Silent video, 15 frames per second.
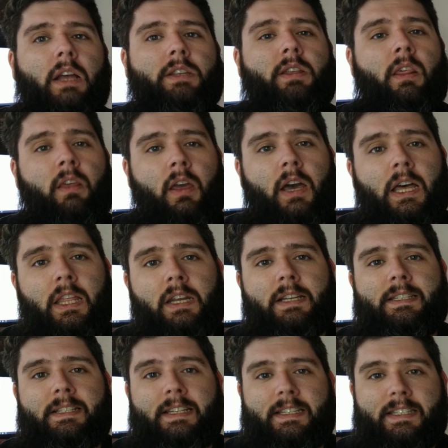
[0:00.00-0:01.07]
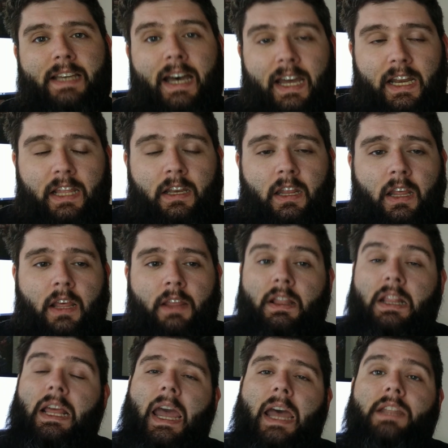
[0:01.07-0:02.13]
until the colonists decided
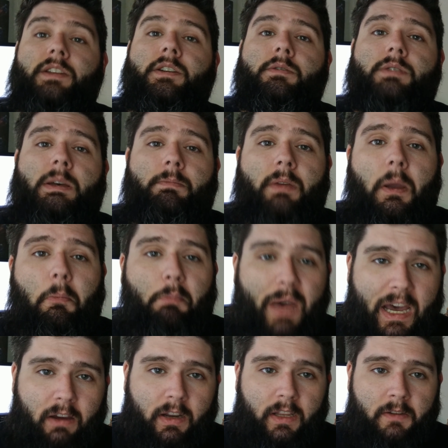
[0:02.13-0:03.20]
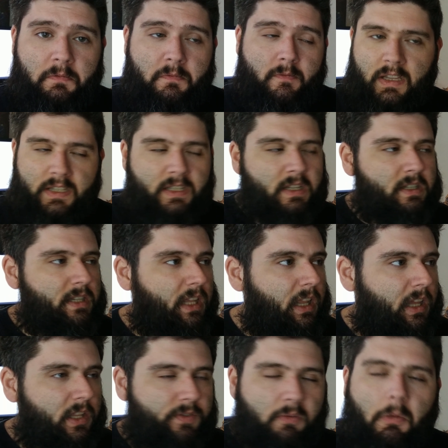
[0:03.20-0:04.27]
that they had to do something about it. They sent
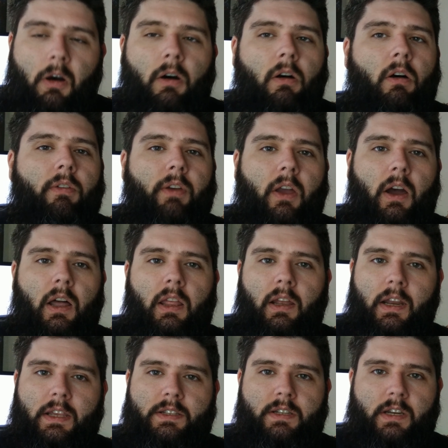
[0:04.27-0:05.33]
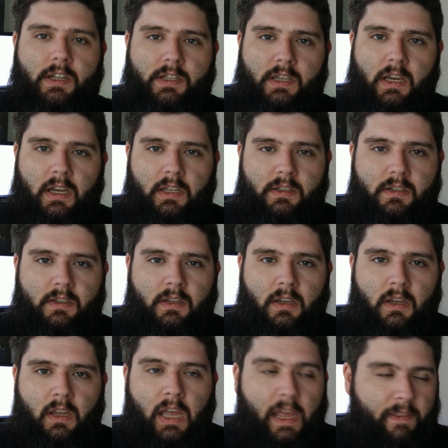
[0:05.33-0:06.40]
delegates from all the colonies to discuss,
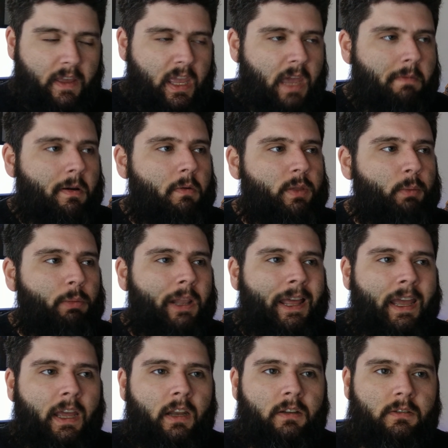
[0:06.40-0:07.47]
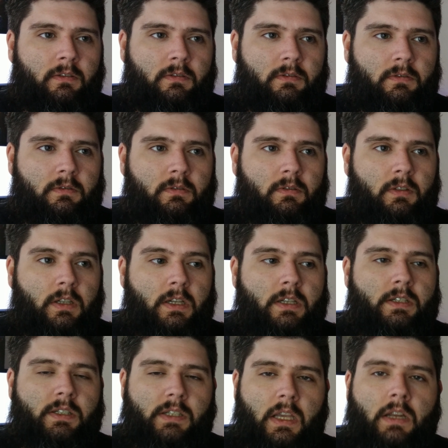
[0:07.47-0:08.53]
and they came up with a plan.
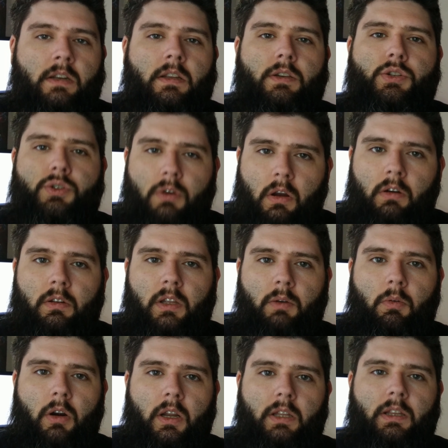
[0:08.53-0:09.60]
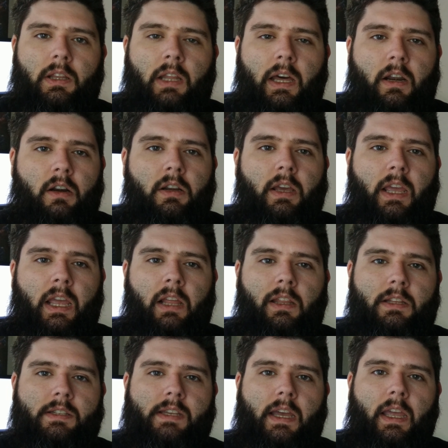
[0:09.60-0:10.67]
Send a strongly worded letter to
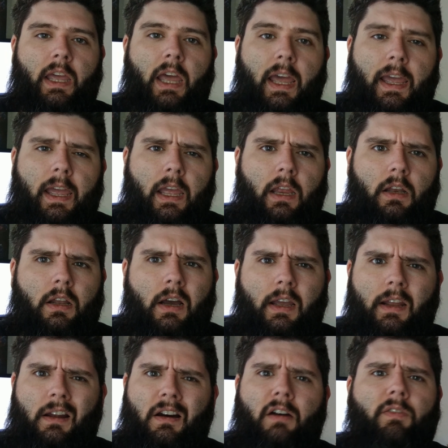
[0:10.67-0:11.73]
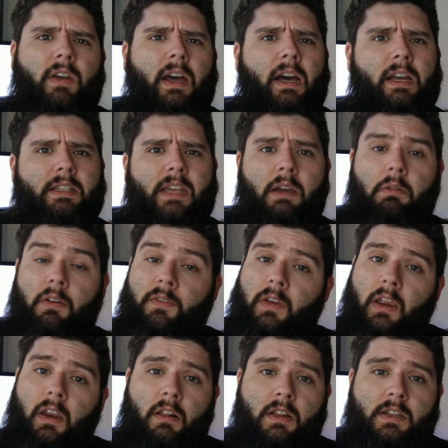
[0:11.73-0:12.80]
England saying, hey, knock it off, guys. Can't we
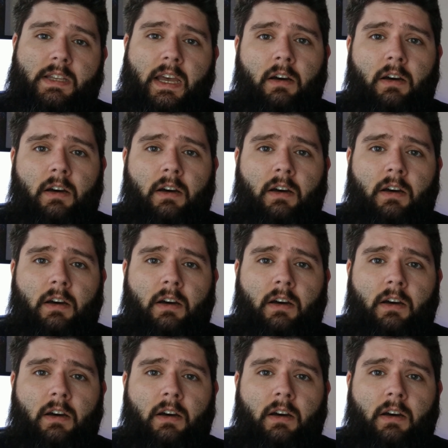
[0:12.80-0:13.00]
figure this